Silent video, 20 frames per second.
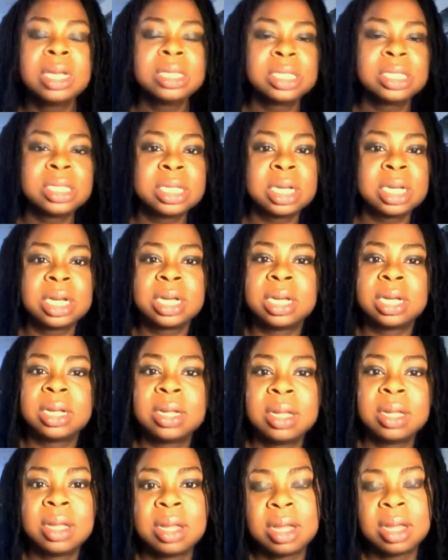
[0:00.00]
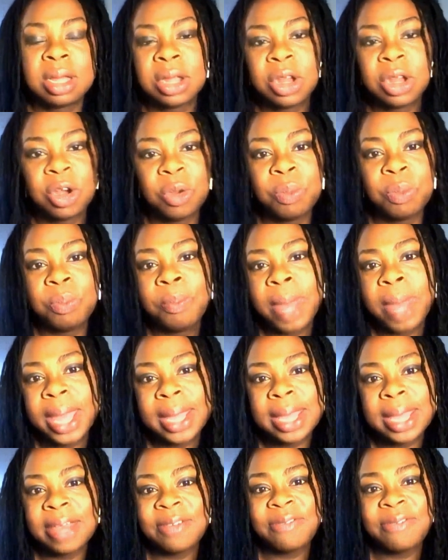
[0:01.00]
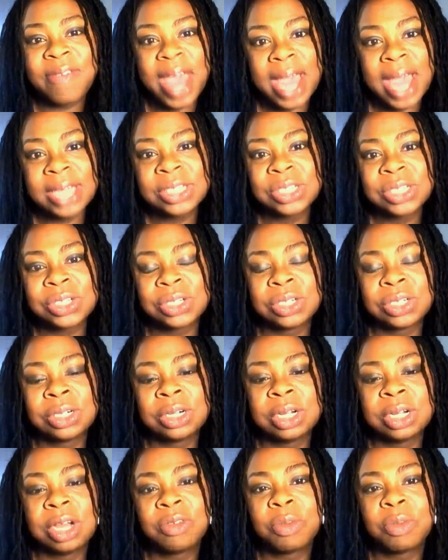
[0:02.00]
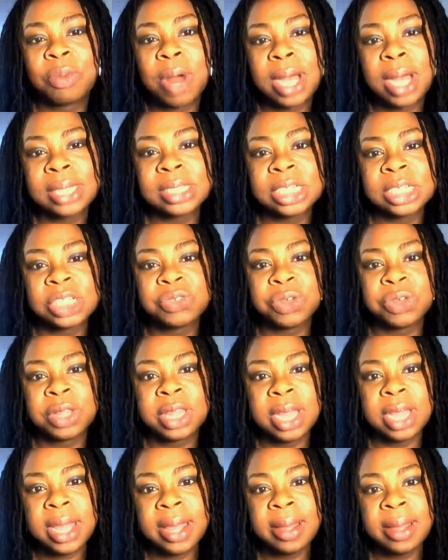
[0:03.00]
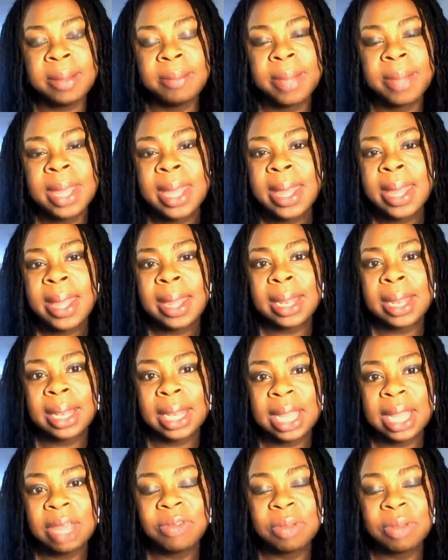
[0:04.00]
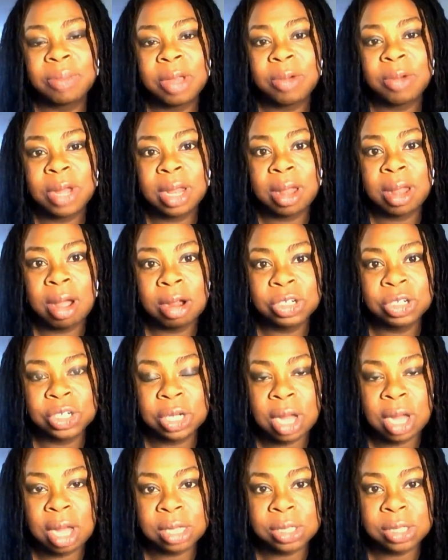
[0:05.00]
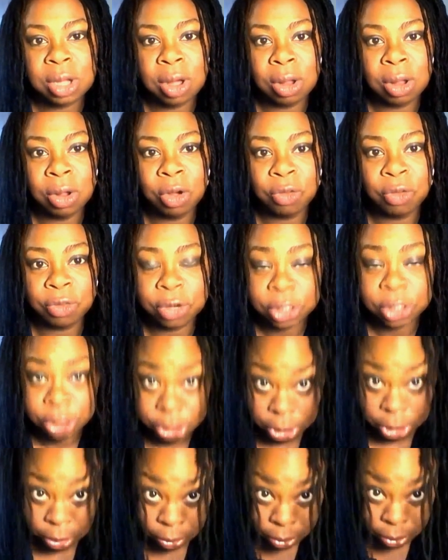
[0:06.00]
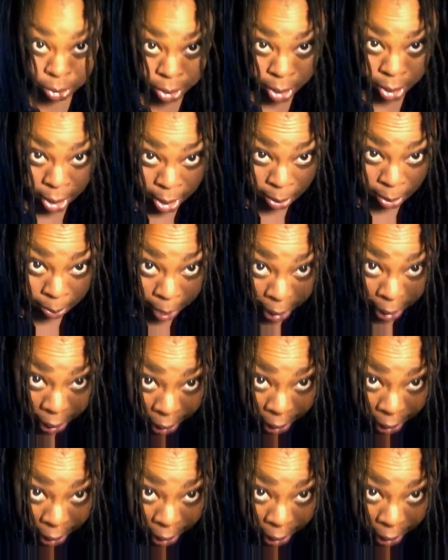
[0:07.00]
to make it faster of a process for them, leaving me with larger locks all over. So my